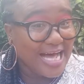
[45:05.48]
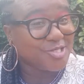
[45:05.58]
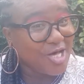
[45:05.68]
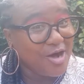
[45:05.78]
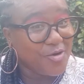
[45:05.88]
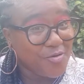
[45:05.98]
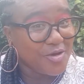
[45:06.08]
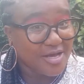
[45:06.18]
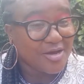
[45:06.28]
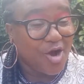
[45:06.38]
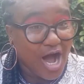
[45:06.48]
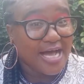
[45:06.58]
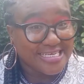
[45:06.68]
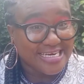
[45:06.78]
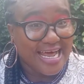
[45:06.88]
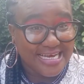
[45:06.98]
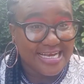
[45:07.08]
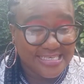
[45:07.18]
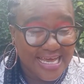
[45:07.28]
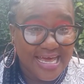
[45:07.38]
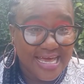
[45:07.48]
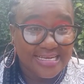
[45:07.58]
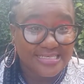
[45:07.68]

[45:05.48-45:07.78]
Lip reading: so God granted Dad